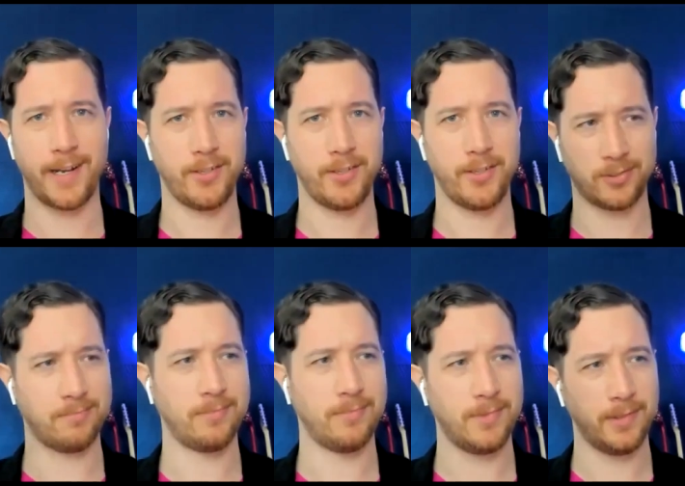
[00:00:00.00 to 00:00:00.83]
kind of just,
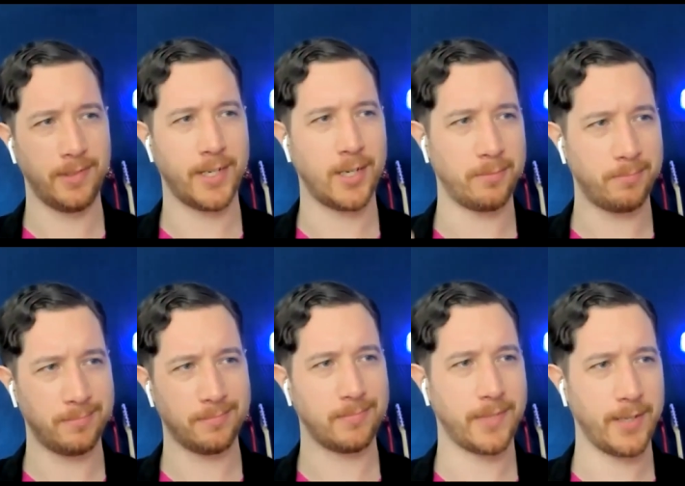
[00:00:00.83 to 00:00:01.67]

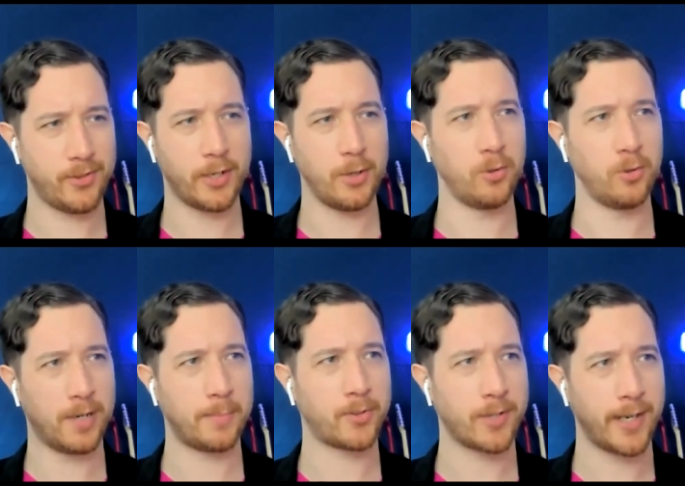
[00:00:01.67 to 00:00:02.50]
gives you
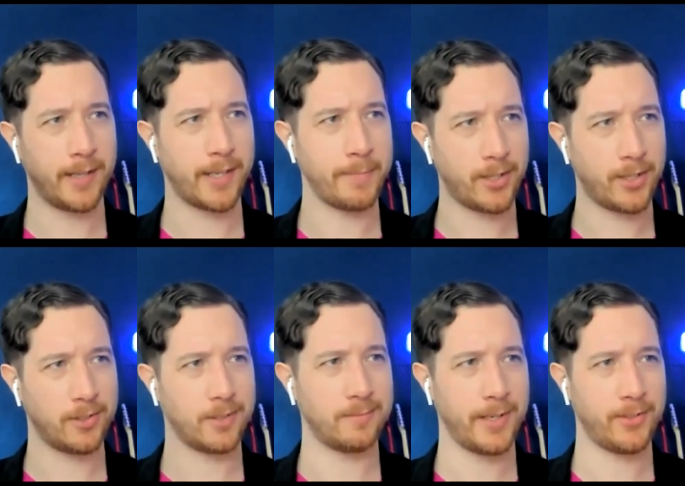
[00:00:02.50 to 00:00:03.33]
goosebumps, right? Like
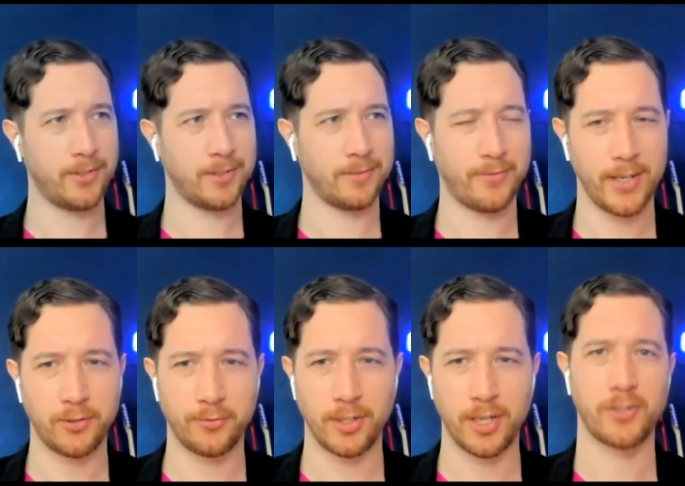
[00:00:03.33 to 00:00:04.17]
makes your
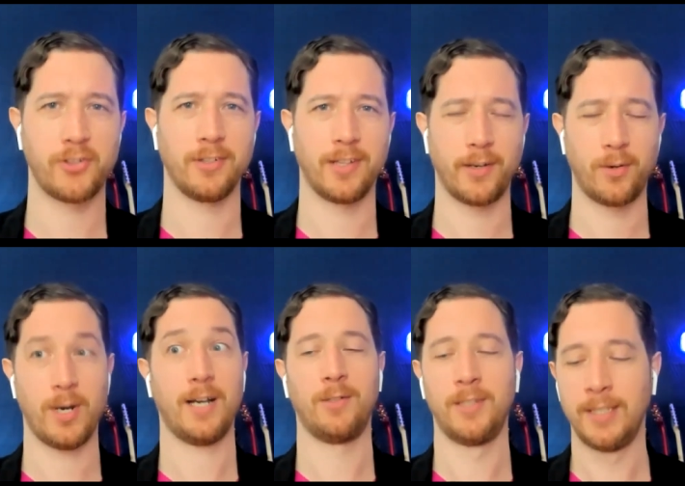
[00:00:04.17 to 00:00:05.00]
face flush. You're like,
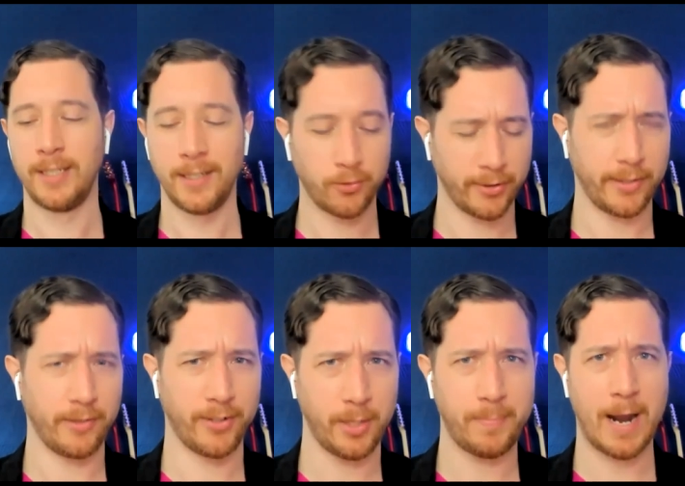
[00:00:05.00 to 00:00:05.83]
wow, it's
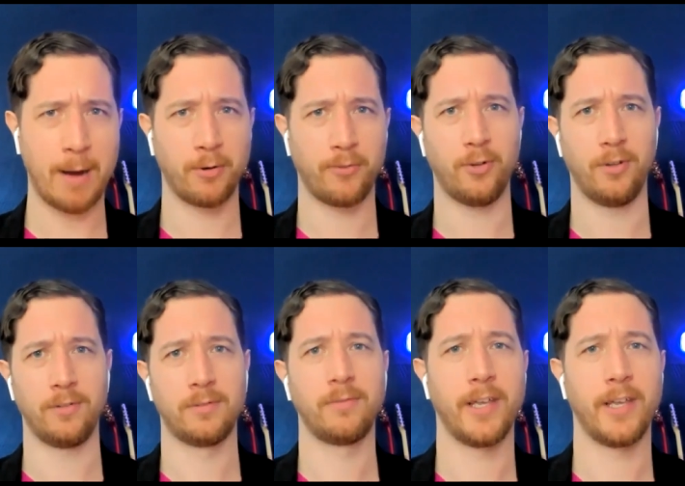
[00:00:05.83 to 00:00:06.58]
really, really powerful